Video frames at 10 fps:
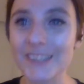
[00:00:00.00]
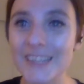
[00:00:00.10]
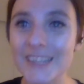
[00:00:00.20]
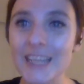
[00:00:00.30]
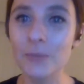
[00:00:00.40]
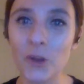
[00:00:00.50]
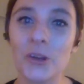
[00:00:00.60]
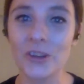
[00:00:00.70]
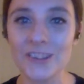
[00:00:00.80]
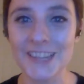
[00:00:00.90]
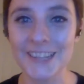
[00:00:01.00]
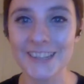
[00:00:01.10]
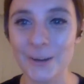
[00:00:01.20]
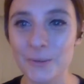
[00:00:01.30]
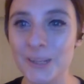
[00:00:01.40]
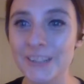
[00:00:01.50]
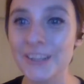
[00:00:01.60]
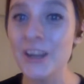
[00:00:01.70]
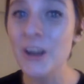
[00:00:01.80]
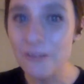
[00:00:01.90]
Let's keep the good content
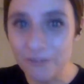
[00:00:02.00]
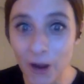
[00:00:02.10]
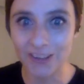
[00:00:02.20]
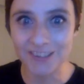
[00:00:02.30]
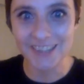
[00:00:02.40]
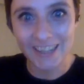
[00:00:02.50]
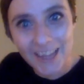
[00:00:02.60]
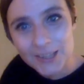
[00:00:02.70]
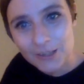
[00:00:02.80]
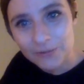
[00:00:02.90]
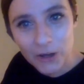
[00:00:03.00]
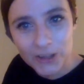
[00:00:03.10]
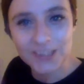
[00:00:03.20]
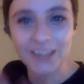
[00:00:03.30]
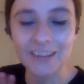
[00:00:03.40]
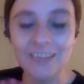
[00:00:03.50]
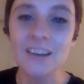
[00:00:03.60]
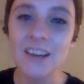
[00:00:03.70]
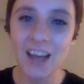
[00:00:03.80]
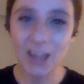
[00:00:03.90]
coming first. Like that's the first
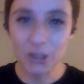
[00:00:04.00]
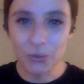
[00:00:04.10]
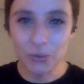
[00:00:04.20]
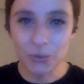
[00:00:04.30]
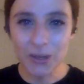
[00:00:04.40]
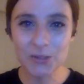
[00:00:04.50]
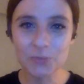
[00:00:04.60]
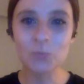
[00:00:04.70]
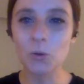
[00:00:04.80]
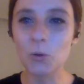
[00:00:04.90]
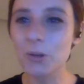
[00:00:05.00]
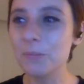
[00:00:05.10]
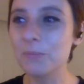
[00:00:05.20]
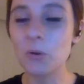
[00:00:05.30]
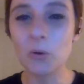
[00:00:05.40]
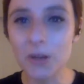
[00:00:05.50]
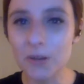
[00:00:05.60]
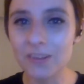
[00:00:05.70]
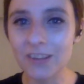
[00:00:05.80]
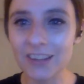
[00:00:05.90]
thing. Otherwise, we're all gonna
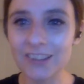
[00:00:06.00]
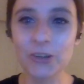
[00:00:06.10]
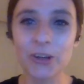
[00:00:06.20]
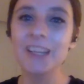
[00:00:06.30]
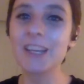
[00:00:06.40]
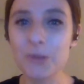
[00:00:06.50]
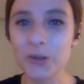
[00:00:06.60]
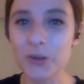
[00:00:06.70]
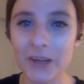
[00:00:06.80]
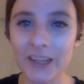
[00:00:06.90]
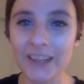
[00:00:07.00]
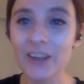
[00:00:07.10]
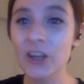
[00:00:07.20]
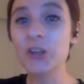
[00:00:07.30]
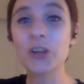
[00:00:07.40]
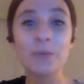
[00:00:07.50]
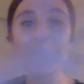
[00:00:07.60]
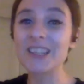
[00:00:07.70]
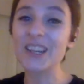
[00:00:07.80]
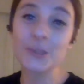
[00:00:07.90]
like, you're gonna give me all your money. You're gonna make
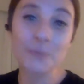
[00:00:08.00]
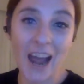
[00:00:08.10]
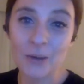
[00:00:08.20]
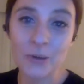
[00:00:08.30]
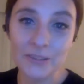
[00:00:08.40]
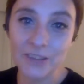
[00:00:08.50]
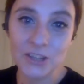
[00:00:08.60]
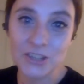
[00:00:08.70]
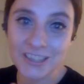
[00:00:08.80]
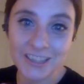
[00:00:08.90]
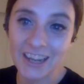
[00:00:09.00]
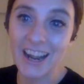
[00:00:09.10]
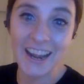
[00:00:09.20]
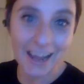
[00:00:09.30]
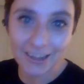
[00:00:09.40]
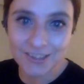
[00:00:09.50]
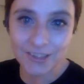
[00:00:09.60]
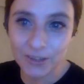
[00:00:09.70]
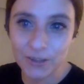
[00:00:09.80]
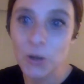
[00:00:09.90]
tons back when eventually like I
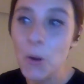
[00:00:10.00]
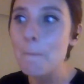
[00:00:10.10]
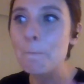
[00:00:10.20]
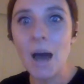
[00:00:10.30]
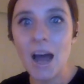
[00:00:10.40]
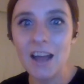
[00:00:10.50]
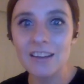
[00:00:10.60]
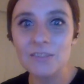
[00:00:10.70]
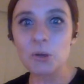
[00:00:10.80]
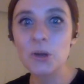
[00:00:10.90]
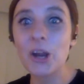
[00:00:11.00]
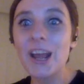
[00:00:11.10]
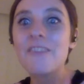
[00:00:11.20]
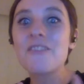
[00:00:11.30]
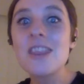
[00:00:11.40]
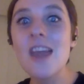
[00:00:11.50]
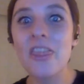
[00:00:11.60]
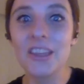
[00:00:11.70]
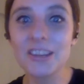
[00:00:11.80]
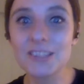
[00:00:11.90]
exit. but we're going to have
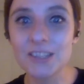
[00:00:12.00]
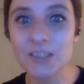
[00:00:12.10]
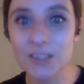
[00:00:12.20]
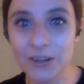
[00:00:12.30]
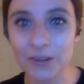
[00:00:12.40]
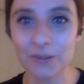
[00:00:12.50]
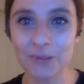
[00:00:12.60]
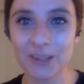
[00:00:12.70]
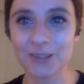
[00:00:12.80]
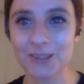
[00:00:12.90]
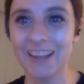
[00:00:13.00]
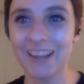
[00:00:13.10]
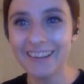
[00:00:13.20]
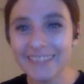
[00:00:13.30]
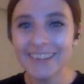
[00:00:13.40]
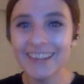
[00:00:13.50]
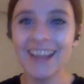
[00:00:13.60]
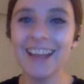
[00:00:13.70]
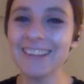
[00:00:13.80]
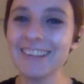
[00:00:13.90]
nothing to do because
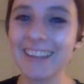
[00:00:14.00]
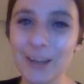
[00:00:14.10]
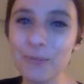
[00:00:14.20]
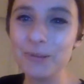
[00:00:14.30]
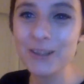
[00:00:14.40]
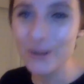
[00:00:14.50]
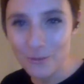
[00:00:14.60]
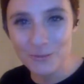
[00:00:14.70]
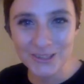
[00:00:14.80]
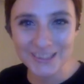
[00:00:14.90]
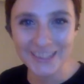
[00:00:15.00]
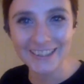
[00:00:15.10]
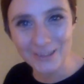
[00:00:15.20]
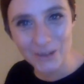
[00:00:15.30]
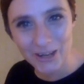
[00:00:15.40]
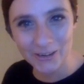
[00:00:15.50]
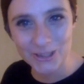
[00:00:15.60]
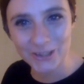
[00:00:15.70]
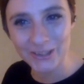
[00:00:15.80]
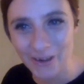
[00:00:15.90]
like there'll be no music, no
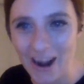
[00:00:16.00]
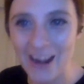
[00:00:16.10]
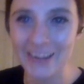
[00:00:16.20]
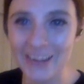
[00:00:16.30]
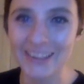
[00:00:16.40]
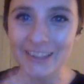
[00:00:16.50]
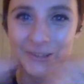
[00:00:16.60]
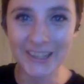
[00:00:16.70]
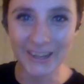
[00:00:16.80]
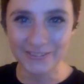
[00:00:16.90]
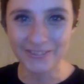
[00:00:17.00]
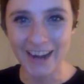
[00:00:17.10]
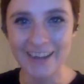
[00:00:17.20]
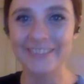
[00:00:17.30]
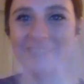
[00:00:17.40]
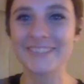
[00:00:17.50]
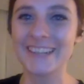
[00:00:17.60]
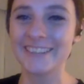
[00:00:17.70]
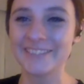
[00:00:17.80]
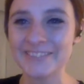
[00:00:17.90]
culture, no art. Like we got to fight,
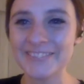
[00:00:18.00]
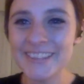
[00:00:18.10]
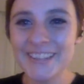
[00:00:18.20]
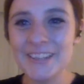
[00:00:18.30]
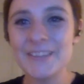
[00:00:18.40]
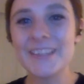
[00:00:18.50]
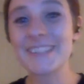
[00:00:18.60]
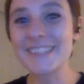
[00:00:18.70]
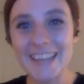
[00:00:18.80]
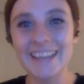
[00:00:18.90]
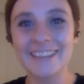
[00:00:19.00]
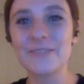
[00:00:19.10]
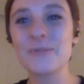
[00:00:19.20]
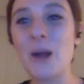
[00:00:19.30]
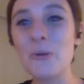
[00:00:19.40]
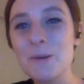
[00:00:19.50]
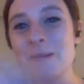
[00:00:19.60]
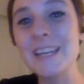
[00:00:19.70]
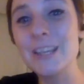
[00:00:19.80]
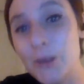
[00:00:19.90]
this is it. I want to
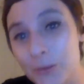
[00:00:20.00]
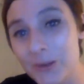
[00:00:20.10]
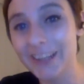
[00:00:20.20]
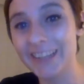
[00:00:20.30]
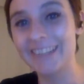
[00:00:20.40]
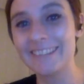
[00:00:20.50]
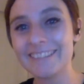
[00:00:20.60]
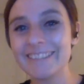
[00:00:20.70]
make you money.